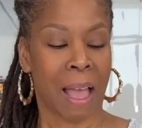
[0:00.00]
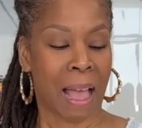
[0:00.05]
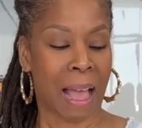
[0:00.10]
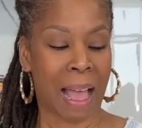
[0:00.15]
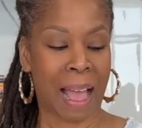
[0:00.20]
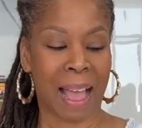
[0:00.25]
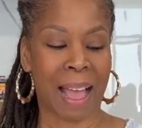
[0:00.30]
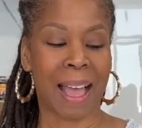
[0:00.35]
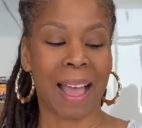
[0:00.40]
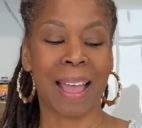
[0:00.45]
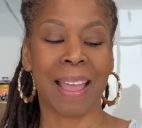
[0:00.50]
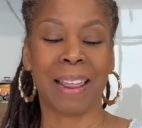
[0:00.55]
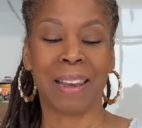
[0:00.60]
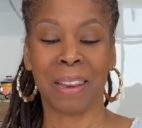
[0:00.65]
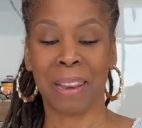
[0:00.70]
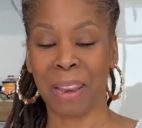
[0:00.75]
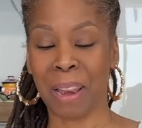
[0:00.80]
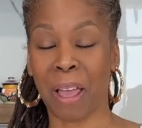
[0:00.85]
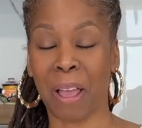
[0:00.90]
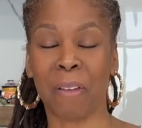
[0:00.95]
I
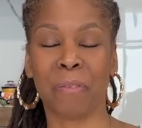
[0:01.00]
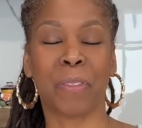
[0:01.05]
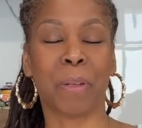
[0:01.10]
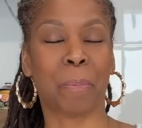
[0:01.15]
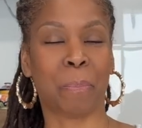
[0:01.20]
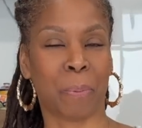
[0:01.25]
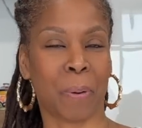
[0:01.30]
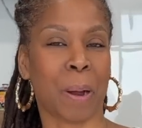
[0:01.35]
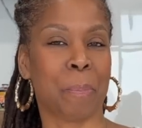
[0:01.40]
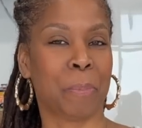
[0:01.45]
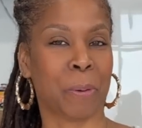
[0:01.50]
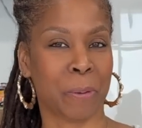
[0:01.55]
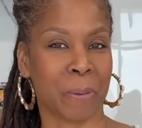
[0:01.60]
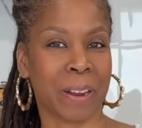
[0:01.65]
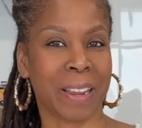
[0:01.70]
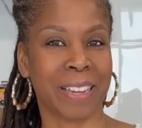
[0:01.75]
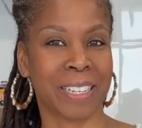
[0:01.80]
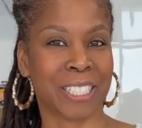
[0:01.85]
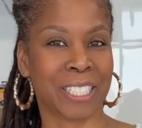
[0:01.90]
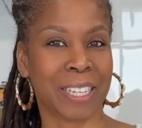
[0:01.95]
love the
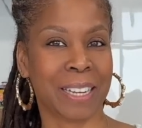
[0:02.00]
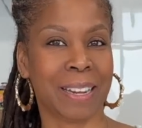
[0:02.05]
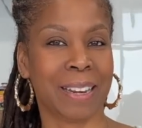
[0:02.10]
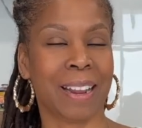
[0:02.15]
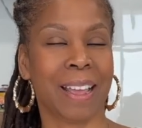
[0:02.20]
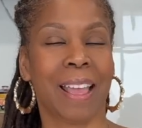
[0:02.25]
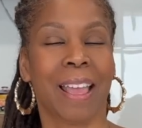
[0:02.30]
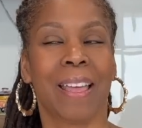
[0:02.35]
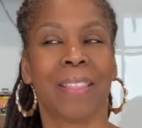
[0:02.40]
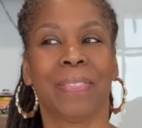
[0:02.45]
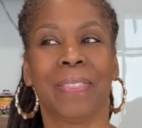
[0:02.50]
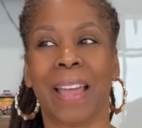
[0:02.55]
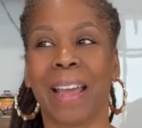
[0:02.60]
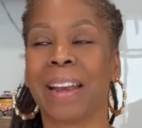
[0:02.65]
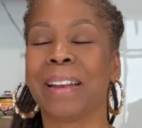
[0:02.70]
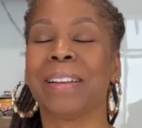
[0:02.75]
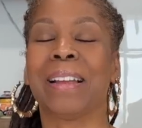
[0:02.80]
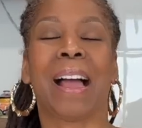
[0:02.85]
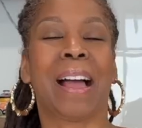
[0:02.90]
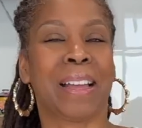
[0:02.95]
preparation
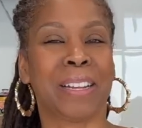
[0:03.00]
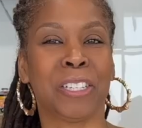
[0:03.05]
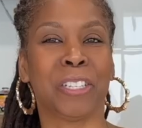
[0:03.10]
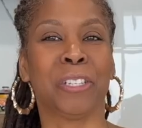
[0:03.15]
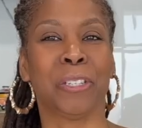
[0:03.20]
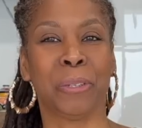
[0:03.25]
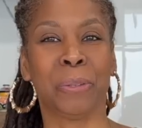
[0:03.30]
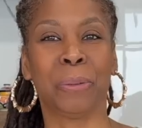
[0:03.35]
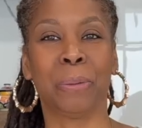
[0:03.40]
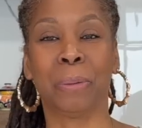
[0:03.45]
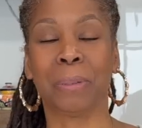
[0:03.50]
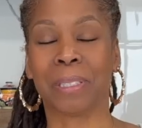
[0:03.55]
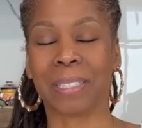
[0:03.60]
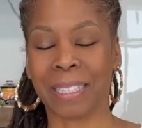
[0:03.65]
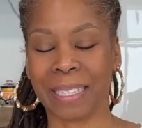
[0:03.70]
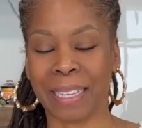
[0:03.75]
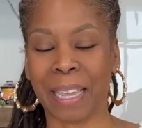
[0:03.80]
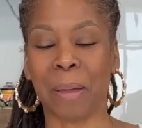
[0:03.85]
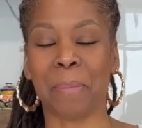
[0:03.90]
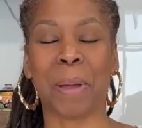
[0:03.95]
that I do
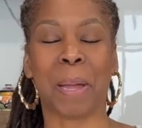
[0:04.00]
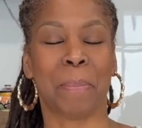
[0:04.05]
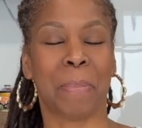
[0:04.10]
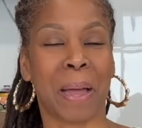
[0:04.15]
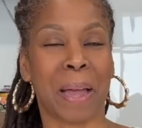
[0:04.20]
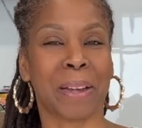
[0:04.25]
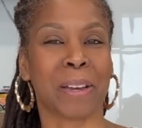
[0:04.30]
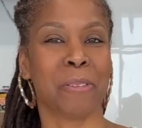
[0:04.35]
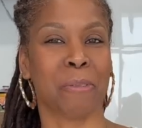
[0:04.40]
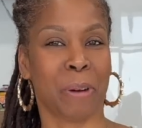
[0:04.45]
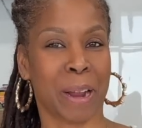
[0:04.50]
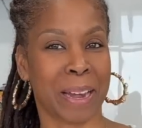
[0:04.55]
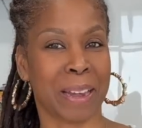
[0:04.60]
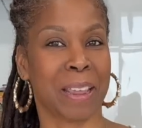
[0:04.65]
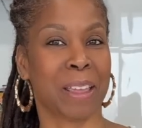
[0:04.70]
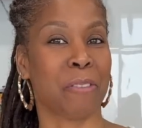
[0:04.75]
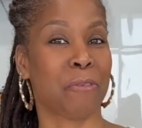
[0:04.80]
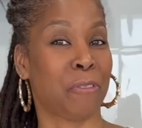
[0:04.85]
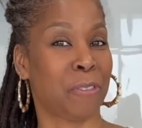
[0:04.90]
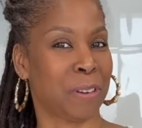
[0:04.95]
to get my body
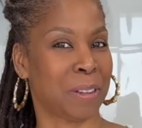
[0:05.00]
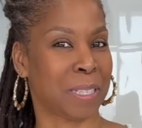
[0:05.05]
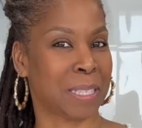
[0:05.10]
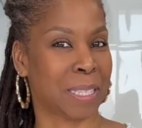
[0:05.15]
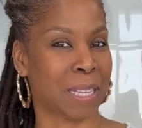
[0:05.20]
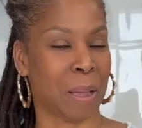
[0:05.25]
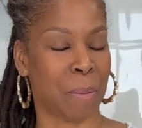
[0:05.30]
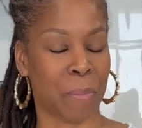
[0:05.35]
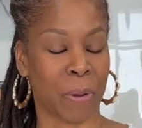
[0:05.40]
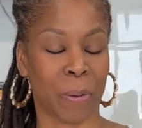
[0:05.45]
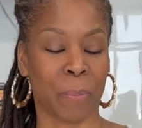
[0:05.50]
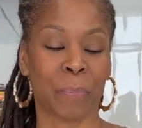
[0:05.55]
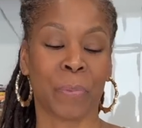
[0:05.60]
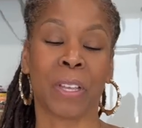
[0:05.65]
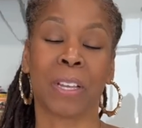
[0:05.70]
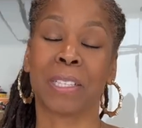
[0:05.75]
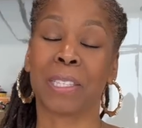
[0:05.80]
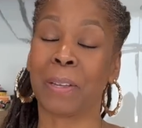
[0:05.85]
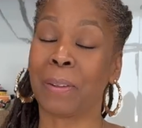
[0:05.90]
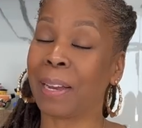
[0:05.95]
ready for the summer.
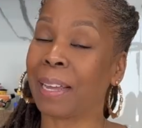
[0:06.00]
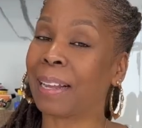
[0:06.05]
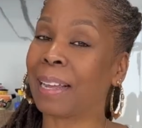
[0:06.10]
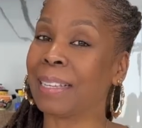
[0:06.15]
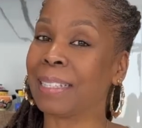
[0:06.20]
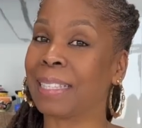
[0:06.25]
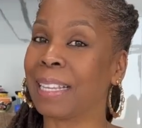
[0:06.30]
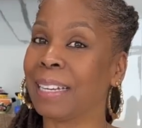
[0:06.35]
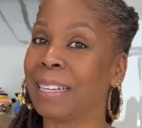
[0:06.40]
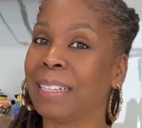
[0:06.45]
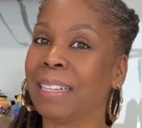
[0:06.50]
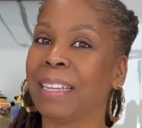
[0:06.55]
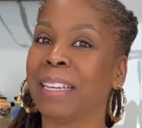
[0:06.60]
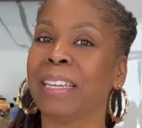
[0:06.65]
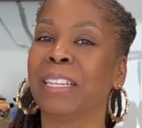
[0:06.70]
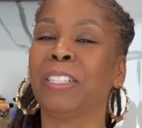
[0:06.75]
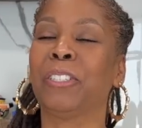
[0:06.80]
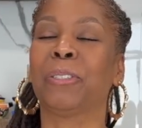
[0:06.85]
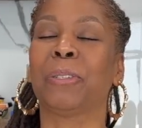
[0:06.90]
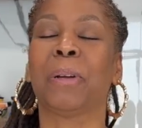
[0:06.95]
So like I said in the
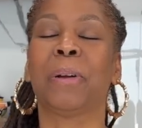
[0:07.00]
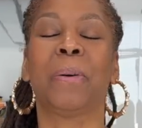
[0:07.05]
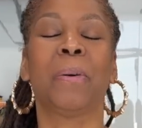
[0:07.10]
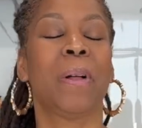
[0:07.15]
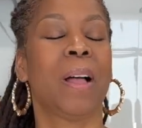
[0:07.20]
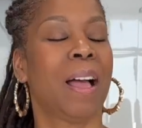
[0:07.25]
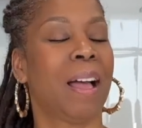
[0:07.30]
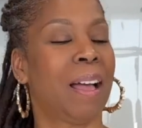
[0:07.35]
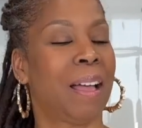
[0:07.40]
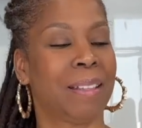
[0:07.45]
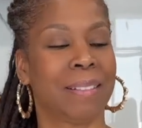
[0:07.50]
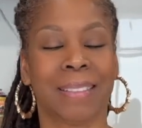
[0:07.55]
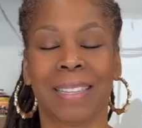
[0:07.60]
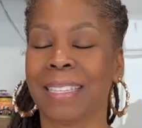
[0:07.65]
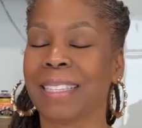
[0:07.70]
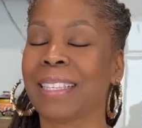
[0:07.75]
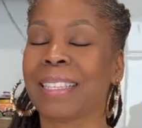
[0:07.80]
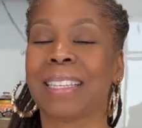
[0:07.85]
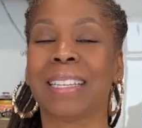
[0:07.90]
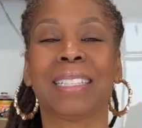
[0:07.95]
intro,
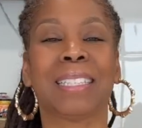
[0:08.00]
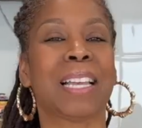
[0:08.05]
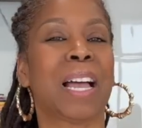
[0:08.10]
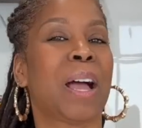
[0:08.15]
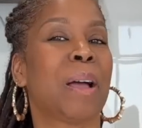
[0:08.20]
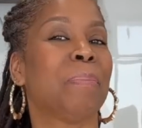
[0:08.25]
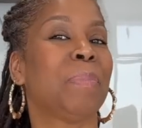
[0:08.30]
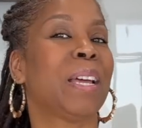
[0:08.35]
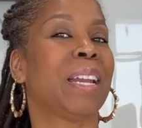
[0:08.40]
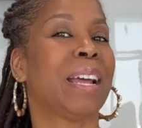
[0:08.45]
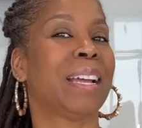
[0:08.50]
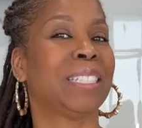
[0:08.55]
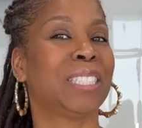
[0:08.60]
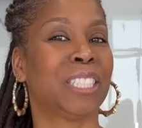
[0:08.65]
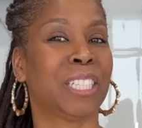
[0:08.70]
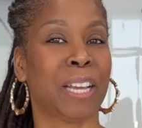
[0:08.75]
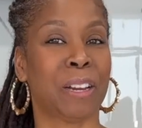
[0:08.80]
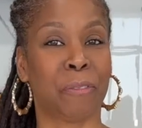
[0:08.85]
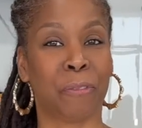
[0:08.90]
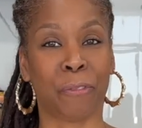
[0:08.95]
this is the time that I
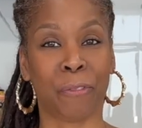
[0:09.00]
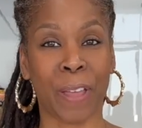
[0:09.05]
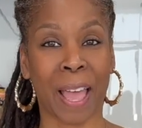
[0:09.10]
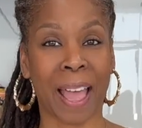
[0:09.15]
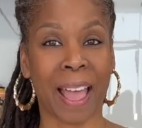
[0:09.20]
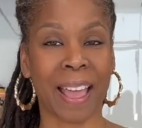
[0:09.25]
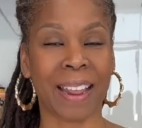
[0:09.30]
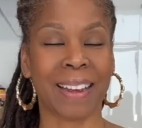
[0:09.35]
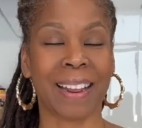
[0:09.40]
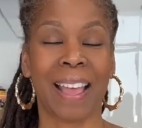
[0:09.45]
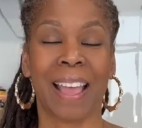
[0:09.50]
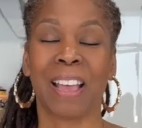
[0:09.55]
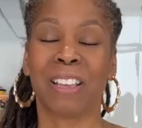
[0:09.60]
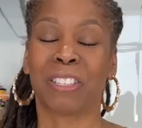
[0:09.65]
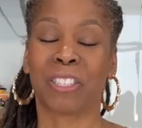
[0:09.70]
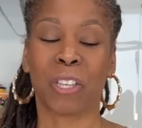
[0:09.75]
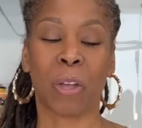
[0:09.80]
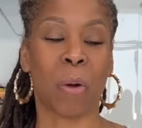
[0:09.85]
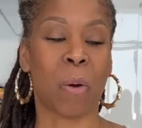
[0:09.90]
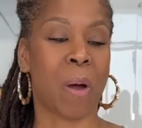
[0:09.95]
shed fat,
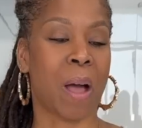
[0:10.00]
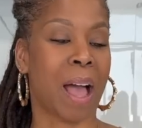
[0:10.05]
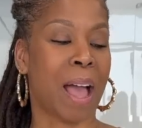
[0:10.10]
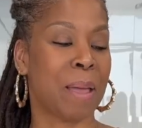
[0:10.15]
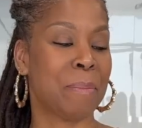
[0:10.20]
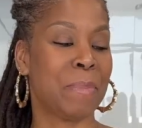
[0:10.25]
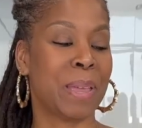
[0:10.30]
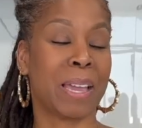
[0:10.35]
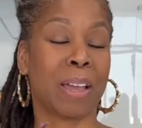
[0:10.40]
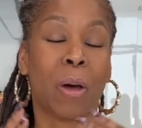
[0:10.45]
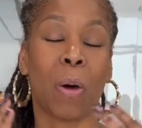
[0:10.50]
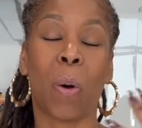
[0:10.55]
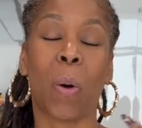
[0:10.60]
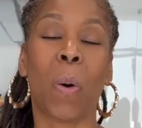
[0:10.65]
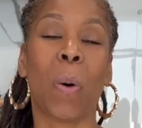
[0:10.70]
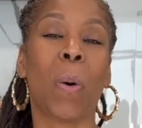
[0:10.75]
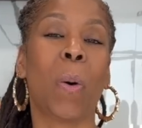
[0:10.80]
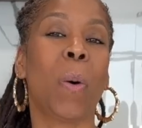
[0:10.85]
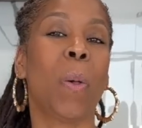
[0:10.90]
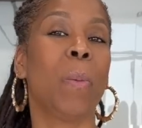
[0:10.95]
so I make a
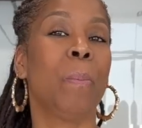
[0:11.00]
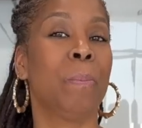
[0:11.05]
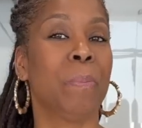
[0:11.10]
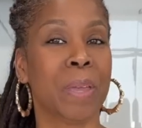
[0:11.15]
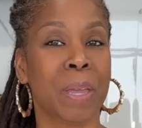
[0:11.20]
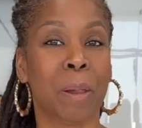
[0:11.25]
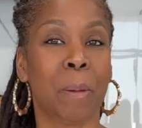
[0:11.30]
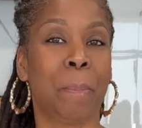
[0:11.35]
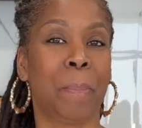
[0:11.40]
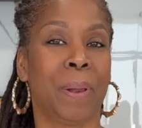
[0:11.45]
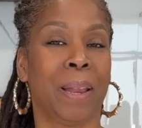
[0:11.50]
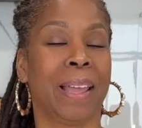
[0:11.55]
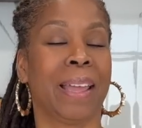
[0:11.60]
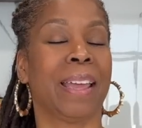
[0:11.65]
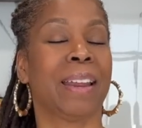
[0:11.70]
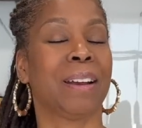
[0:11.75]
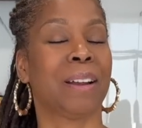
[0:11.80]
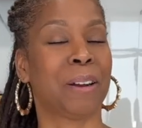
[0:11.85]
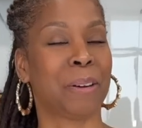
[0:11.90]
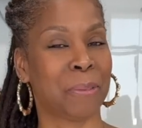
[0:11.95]
whole meal
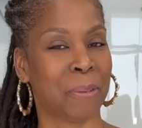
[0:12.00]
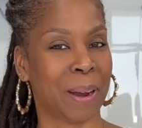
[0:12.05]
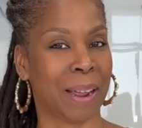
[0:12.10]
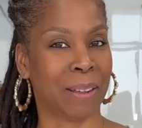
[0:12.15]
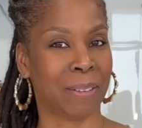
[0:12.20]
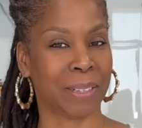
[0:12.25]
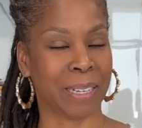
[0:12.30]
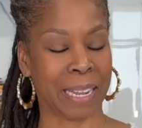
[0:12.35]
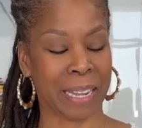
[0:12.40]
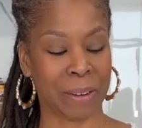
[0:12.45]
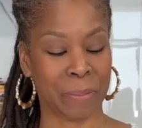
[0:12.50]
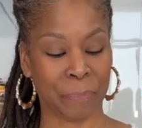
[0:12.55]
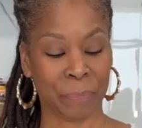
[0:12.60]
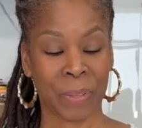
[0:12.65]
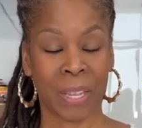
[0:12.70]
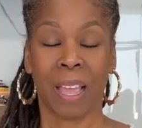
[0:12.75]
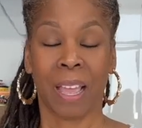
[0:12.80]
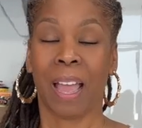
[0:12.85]
plan around it.